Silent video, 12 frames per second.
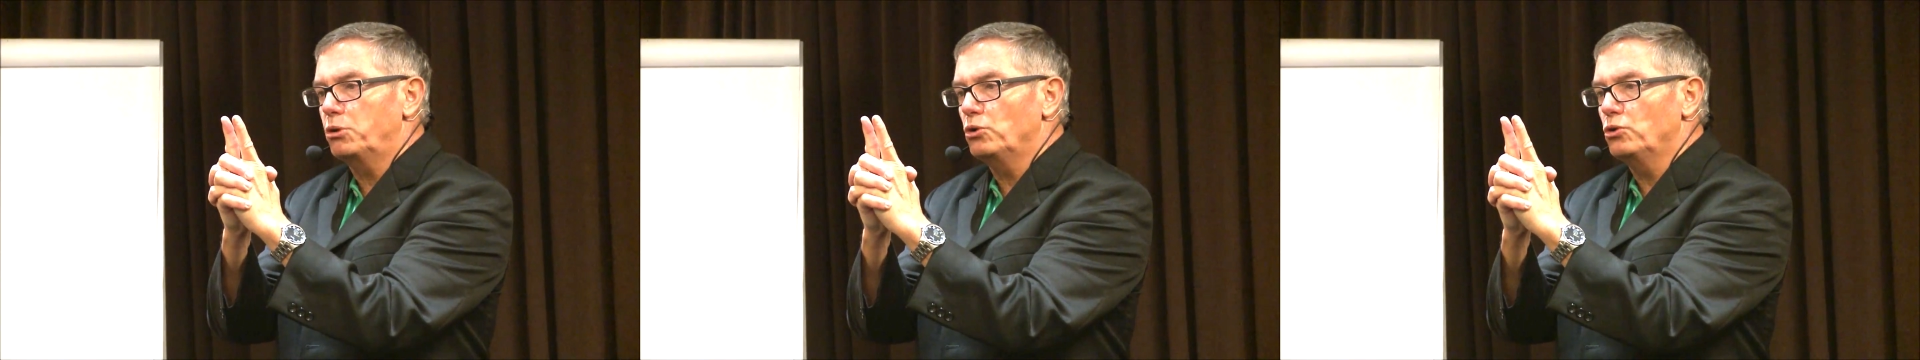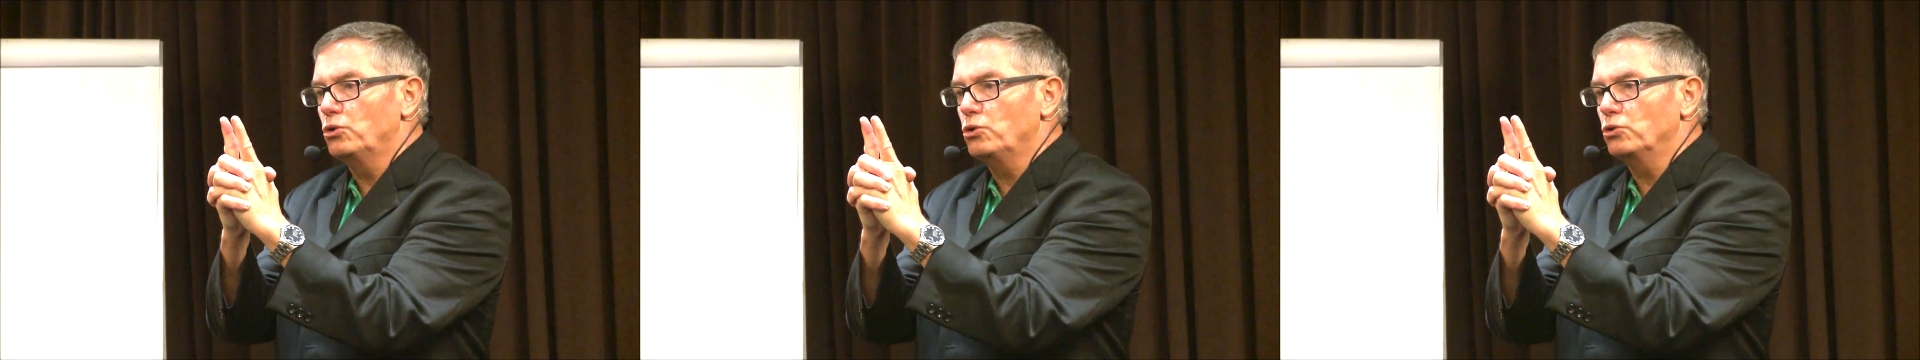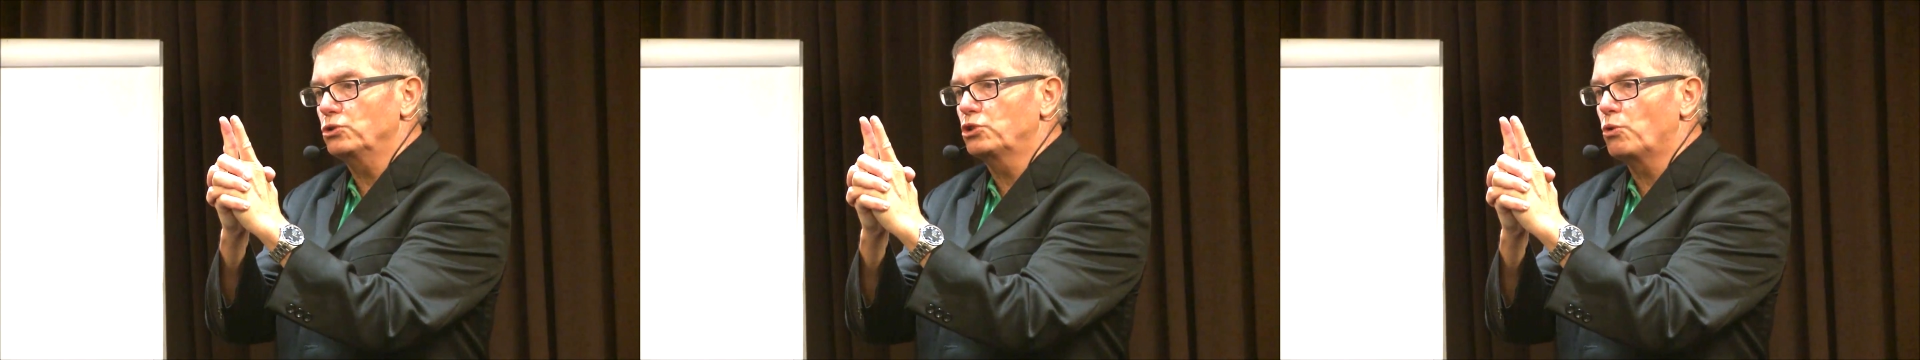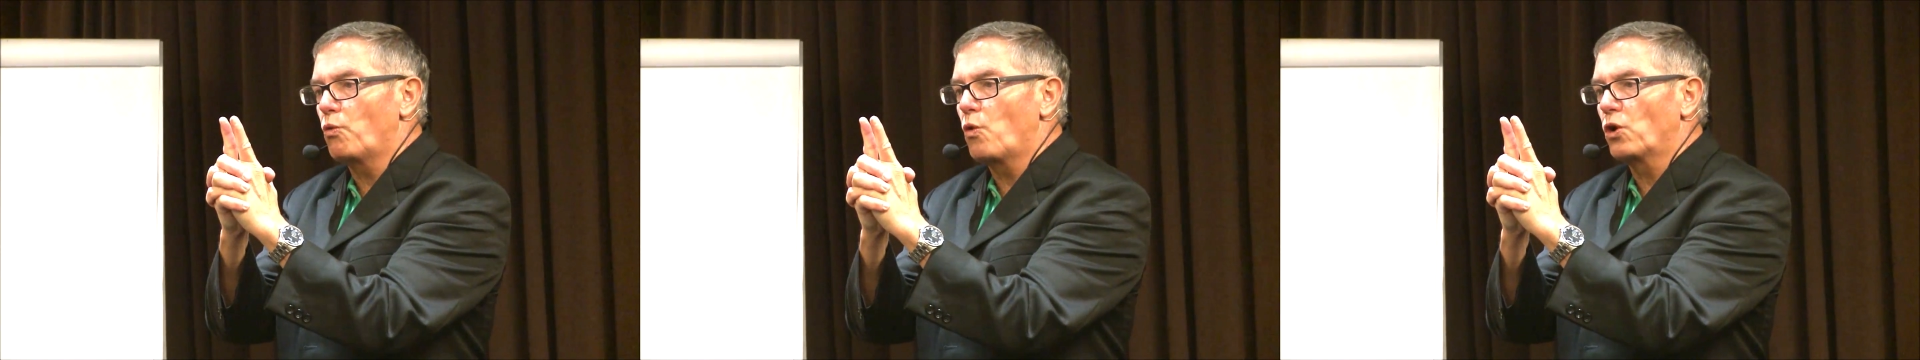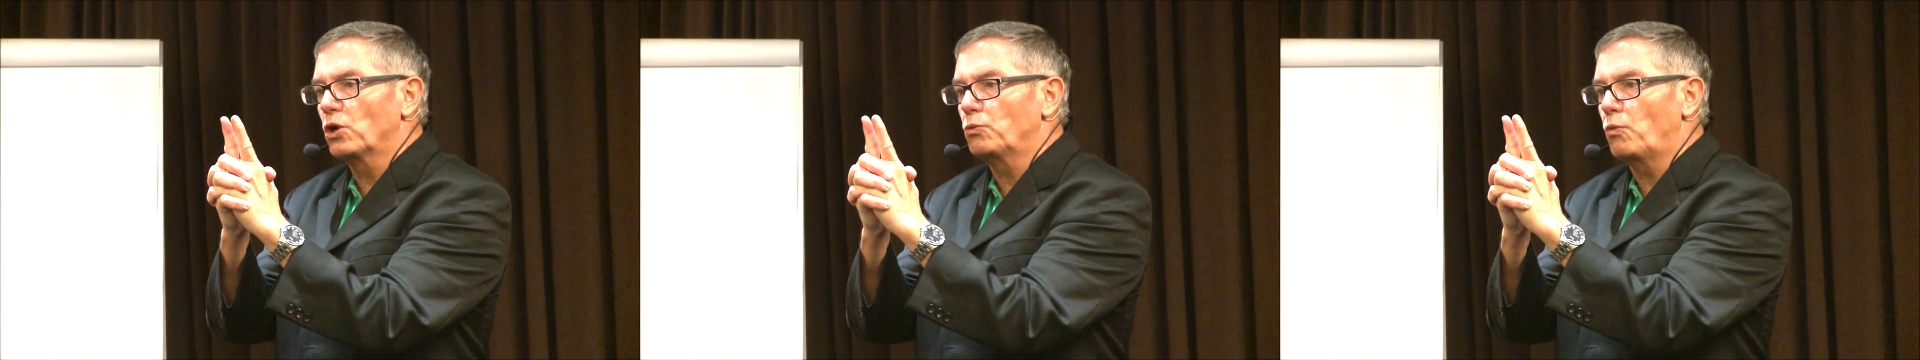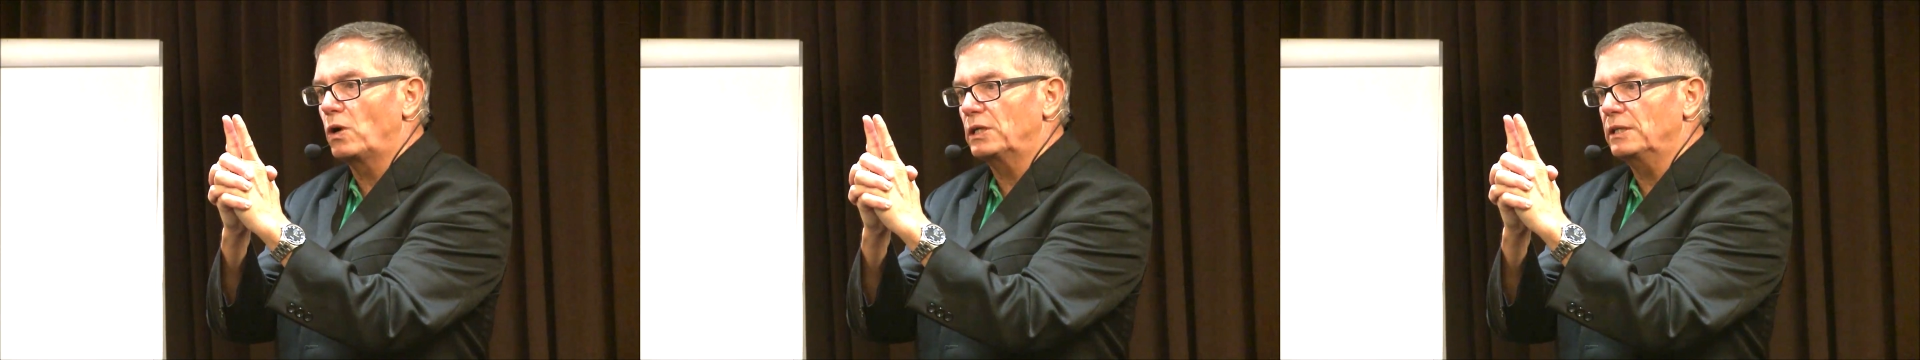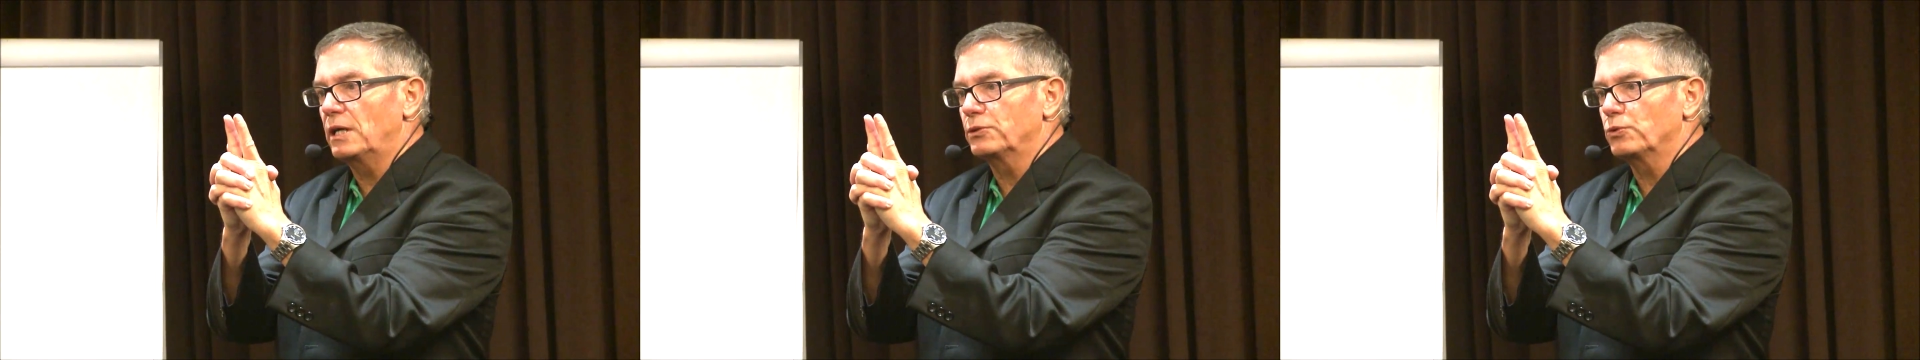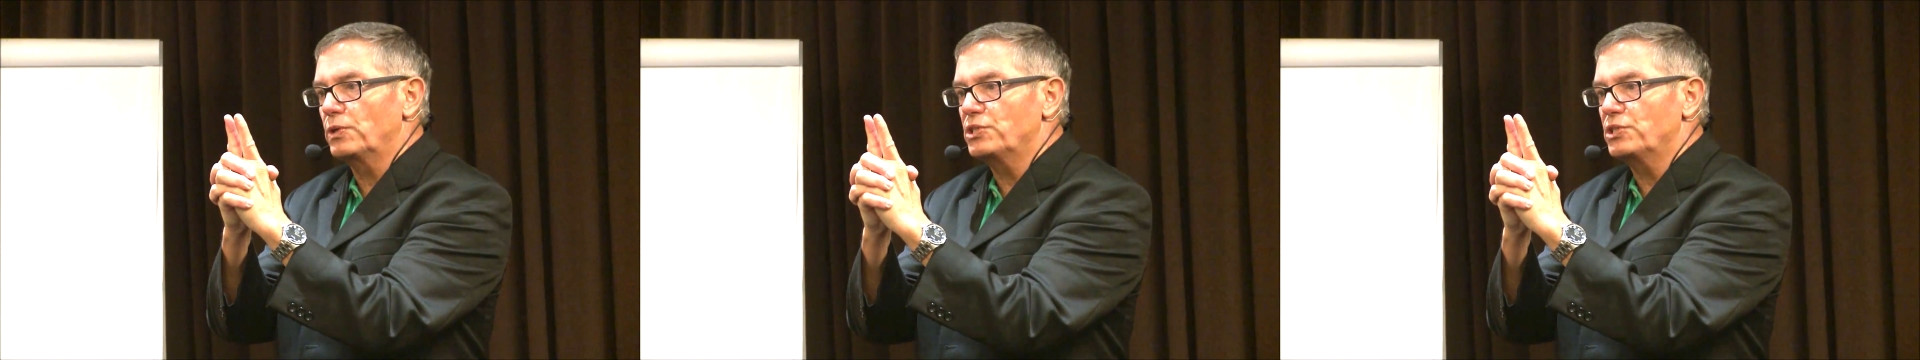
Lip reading: pulled toward one another.